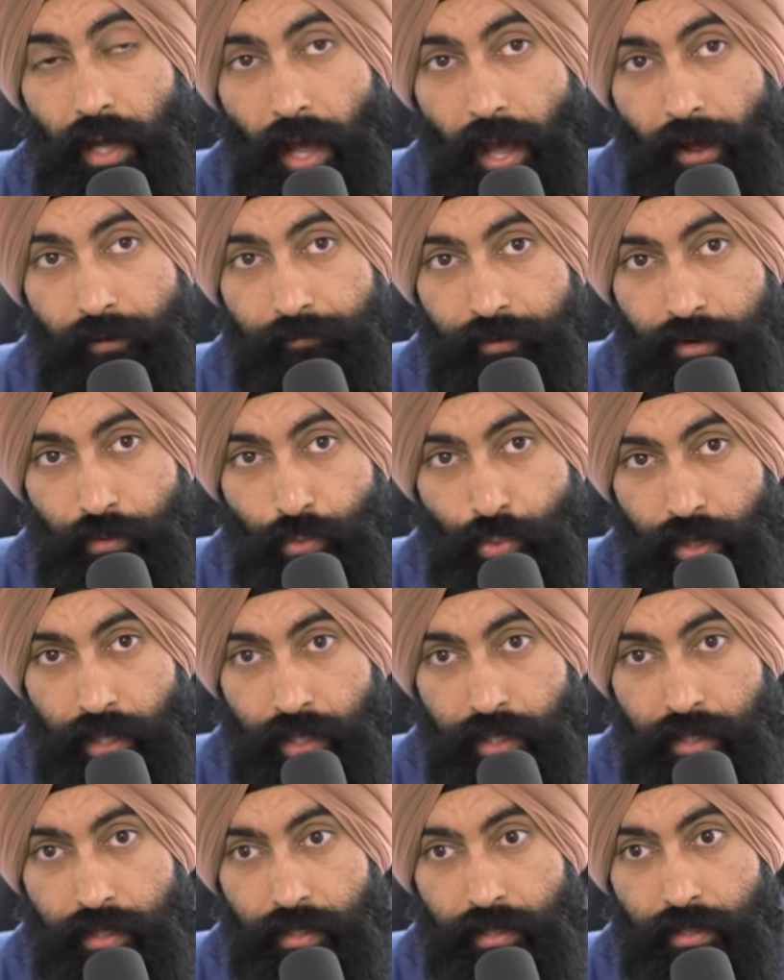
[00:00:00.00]
every
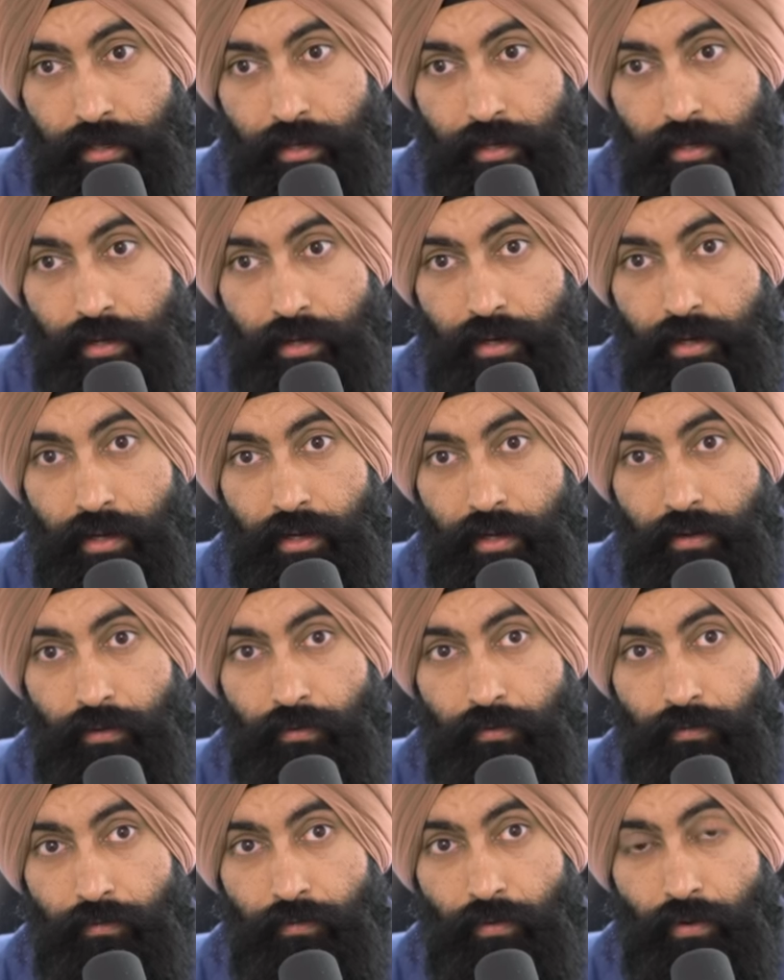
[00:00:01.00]
week
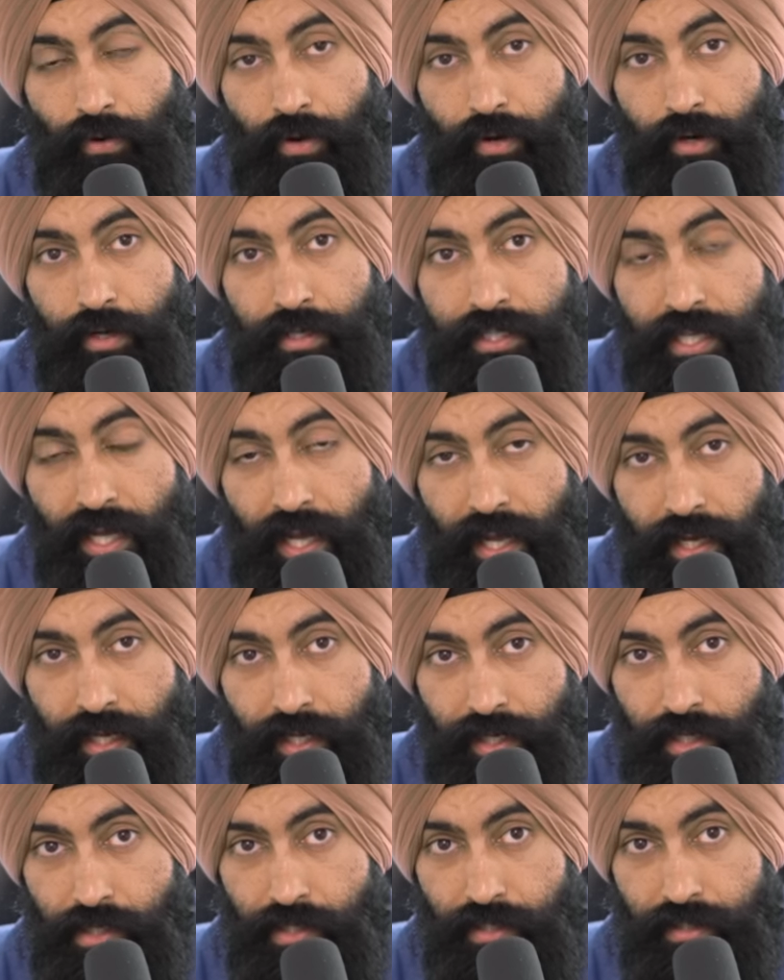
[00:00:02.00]
for
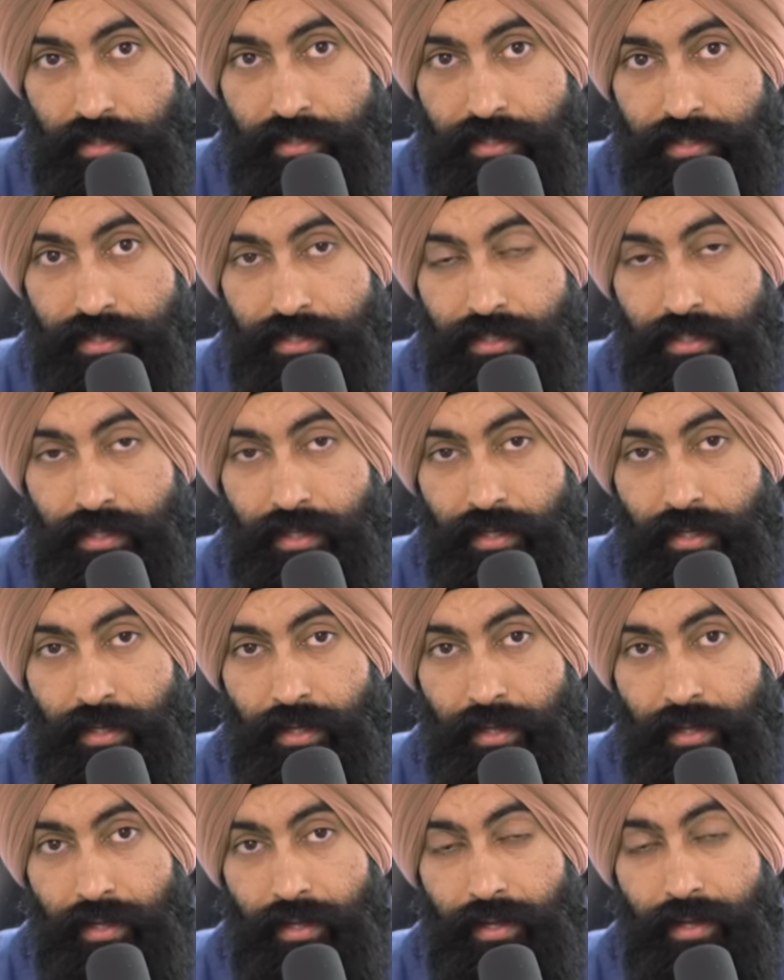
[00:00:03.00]
ten years,
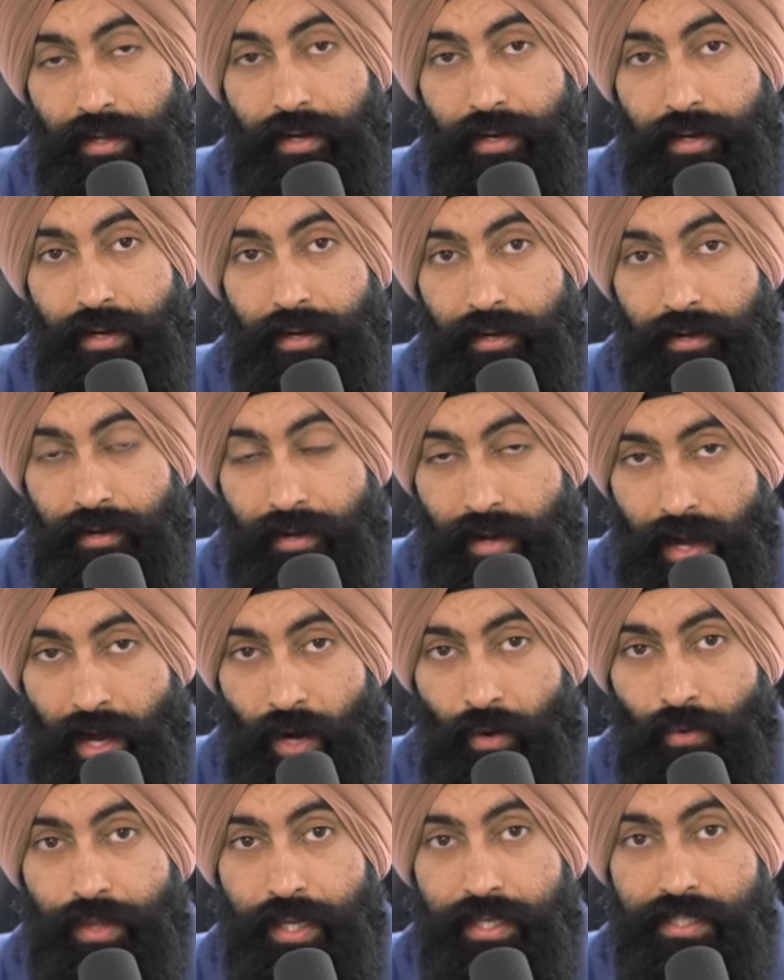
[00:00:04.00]

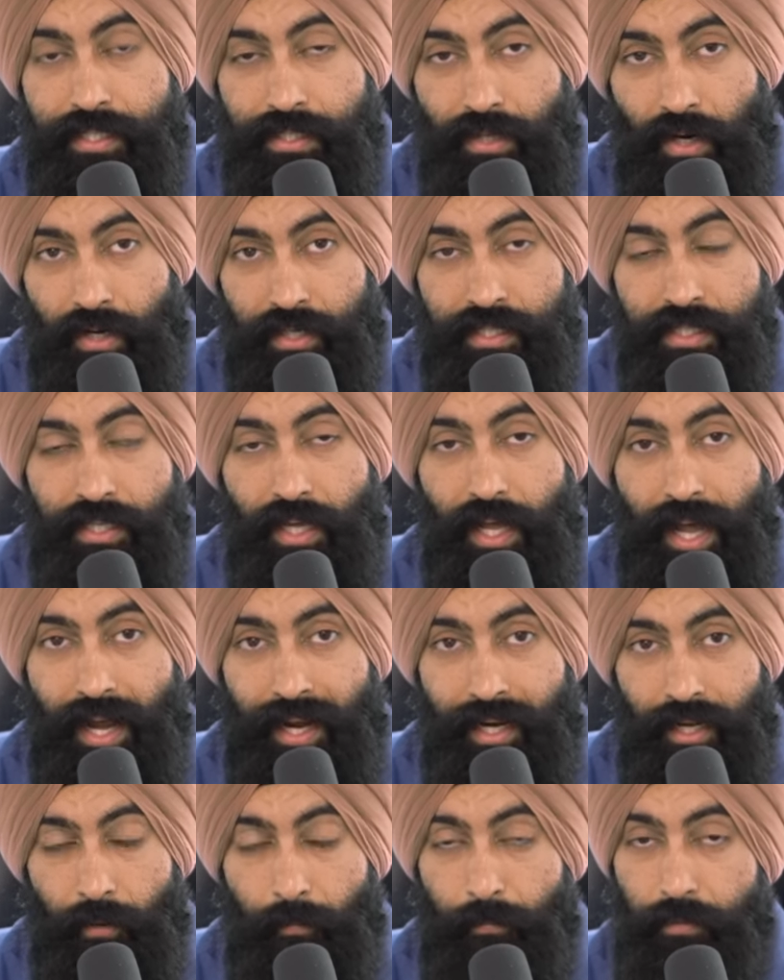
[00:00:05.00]
now that starts to
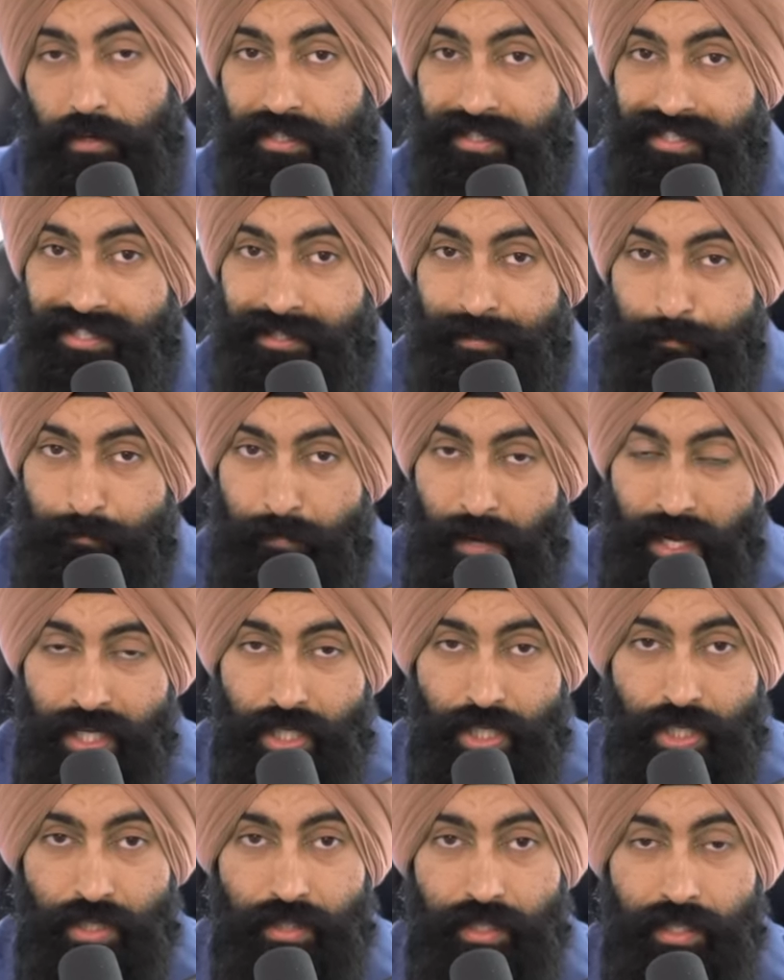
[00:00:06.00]
add up,
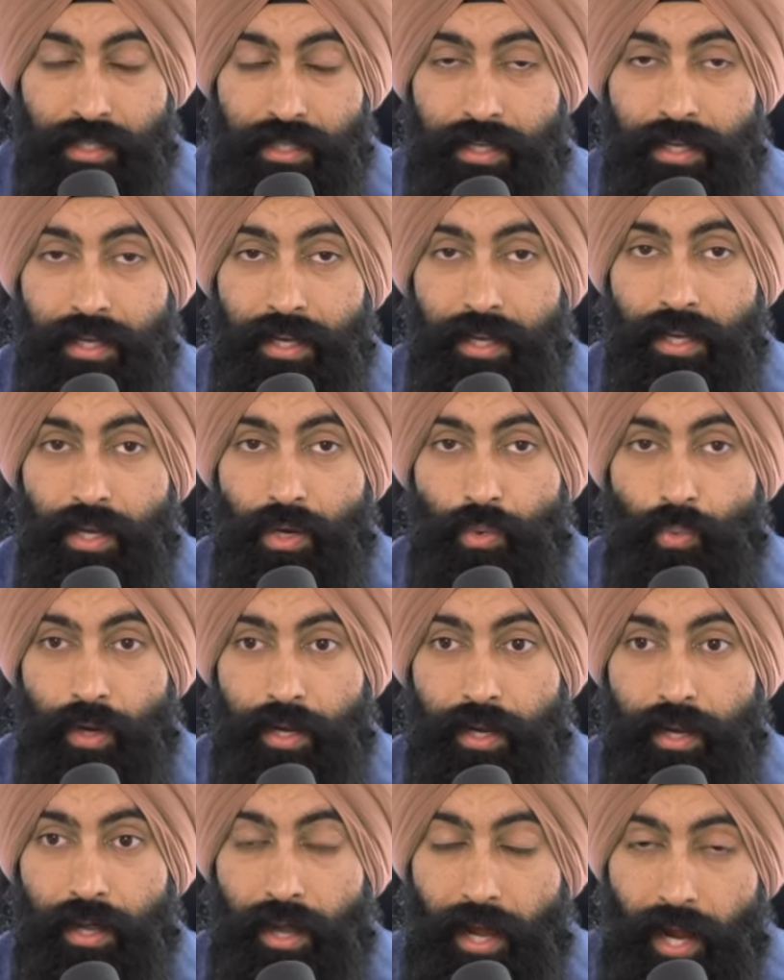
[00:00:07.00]
especially
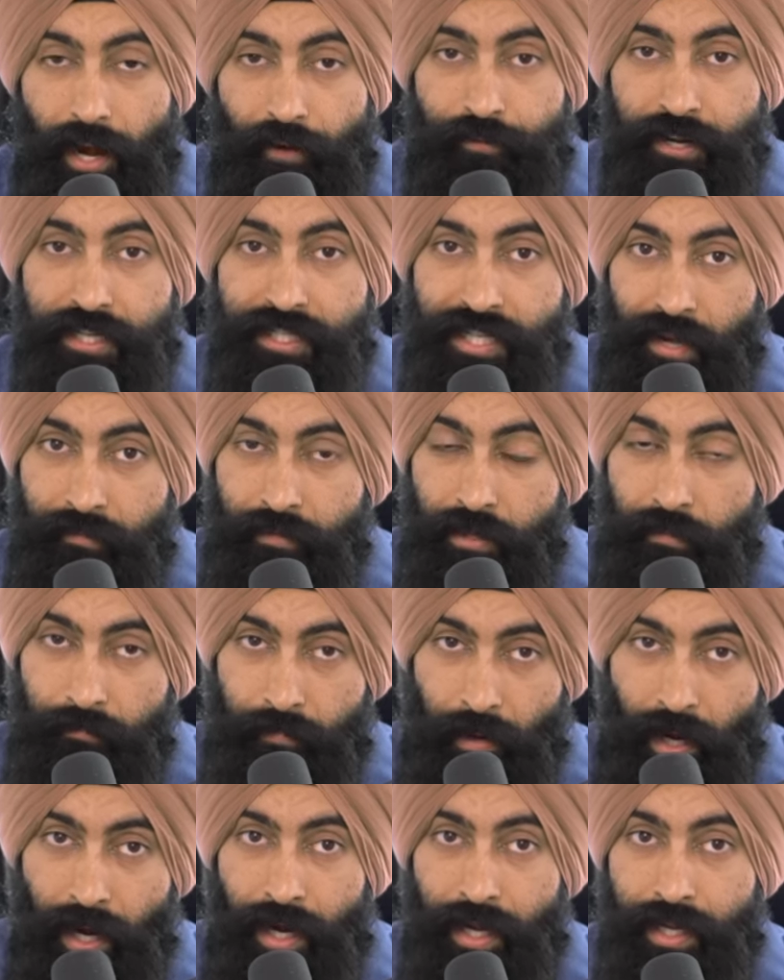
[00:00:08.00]
when every time you
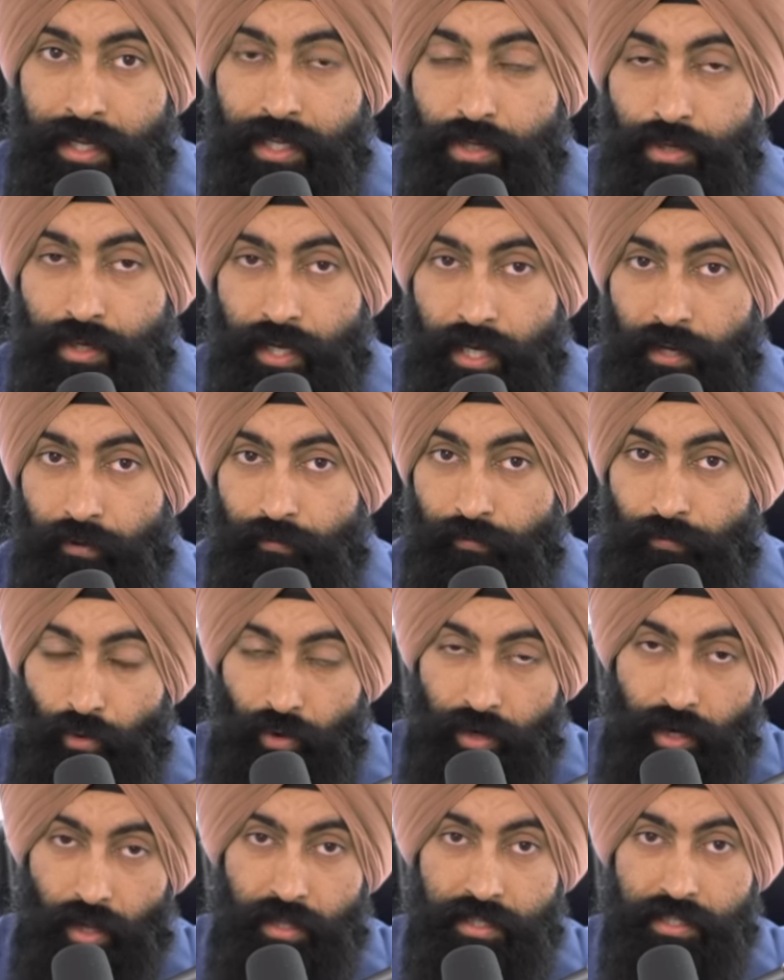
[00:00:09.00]
buy, you're getting
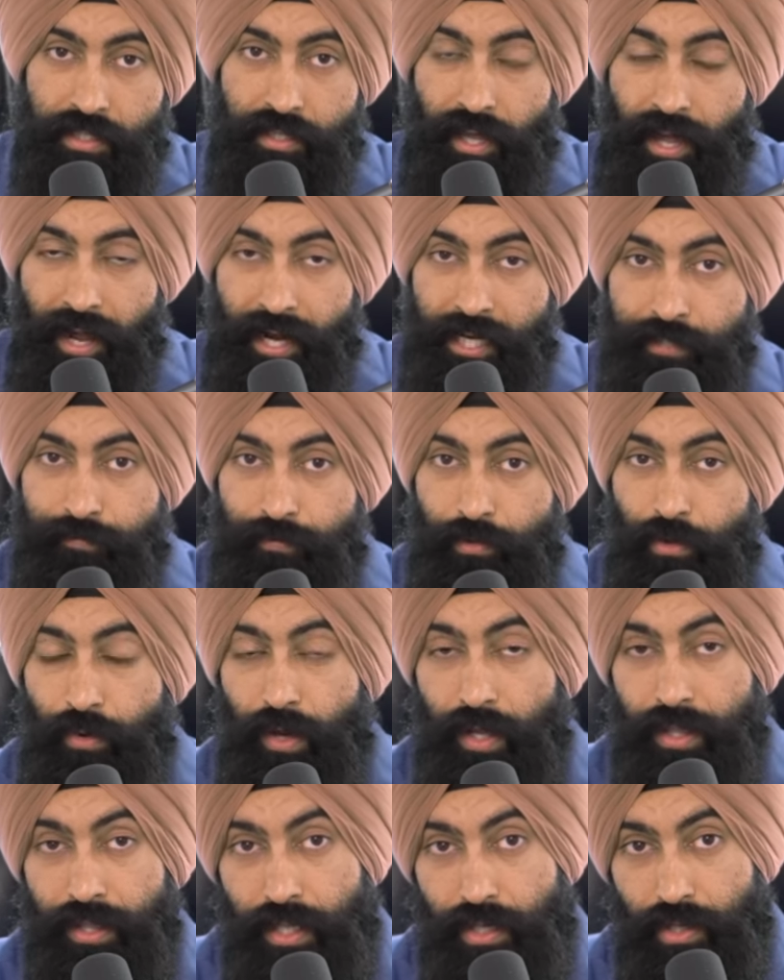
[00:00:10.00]
four dollars of cash
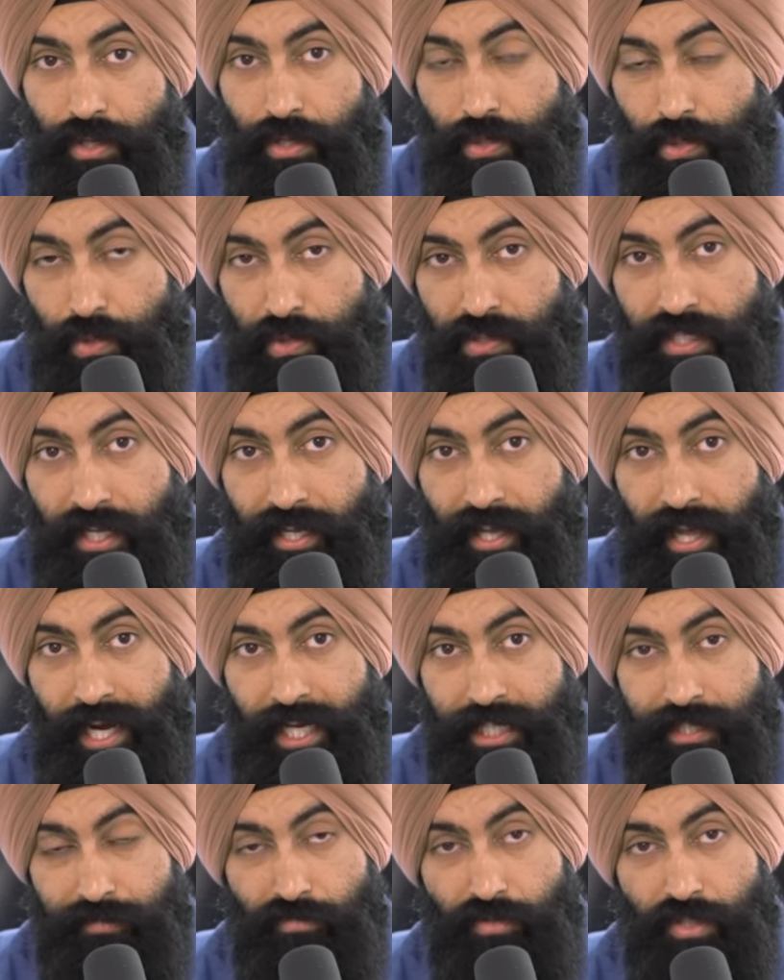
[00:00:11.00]
flow, and then you use the
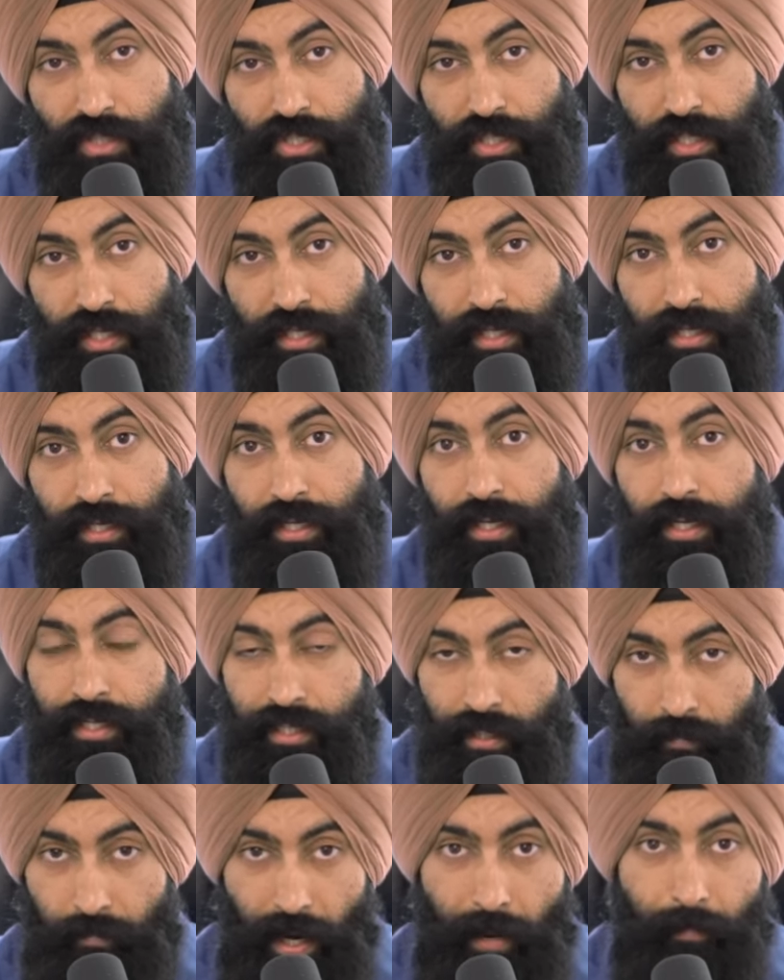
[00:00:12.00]
cash flow that you're getting
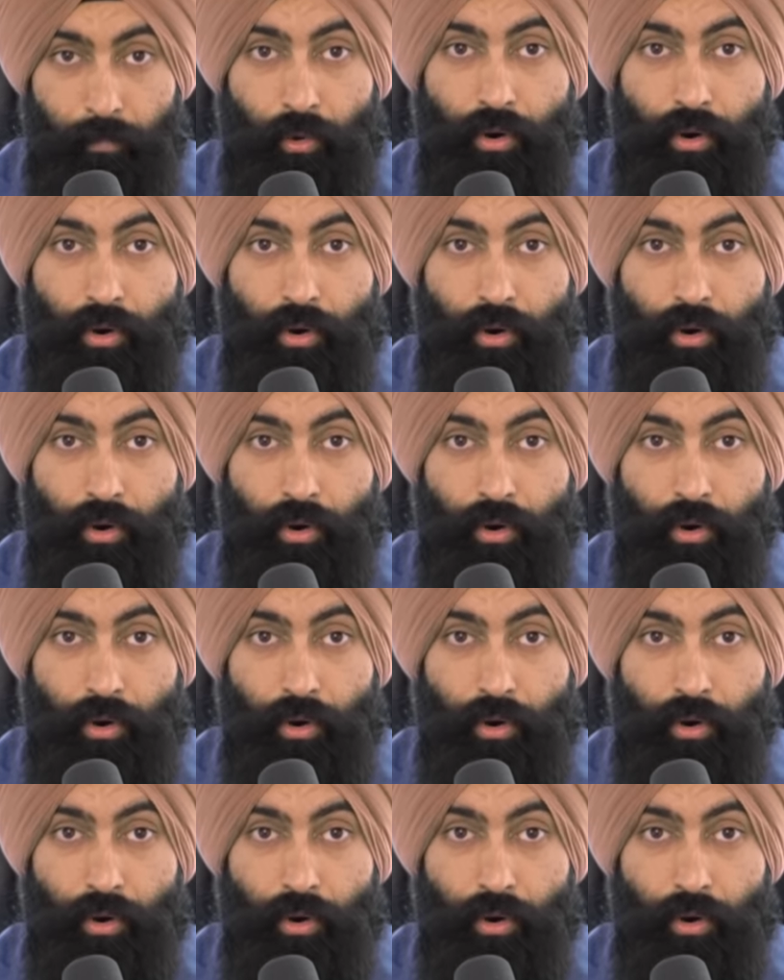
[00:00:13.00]
to buy